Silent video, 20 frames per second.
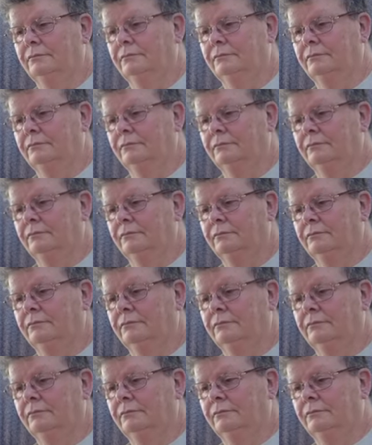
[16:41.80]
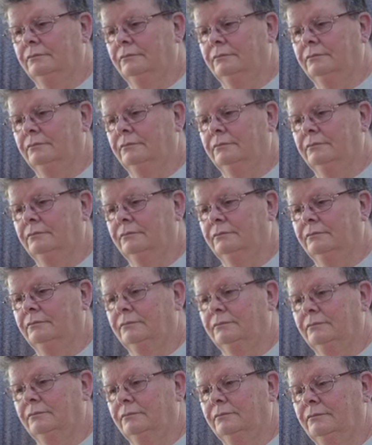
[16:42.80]

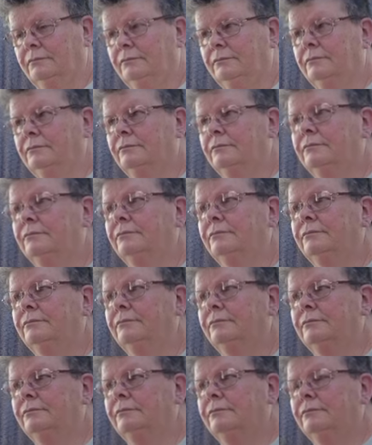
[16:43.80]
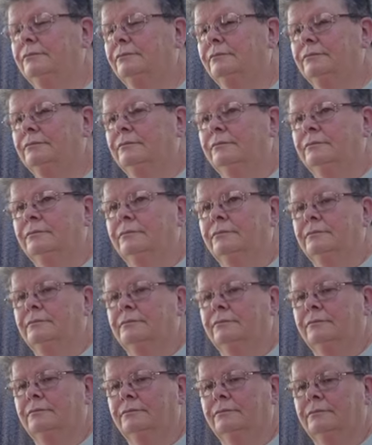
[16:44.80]

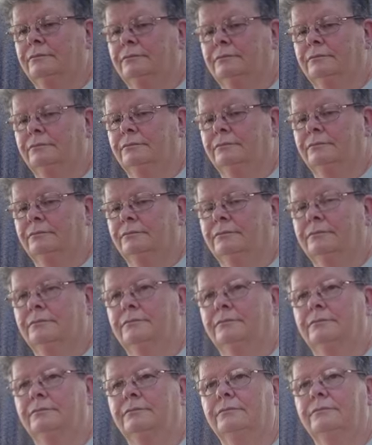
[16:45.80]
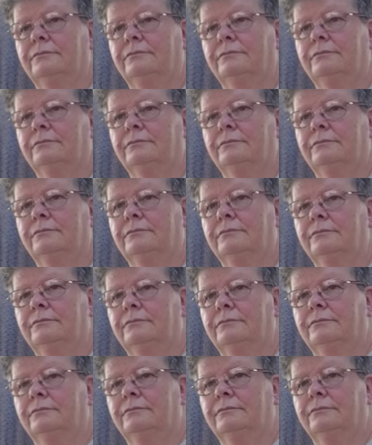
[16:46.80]

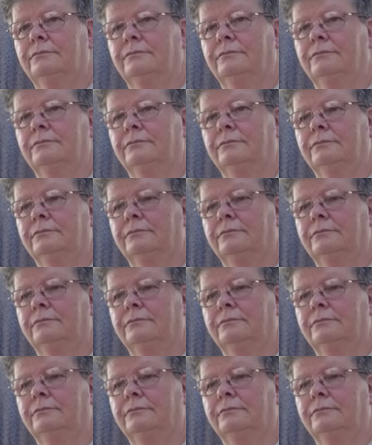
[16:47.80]
(not speaking)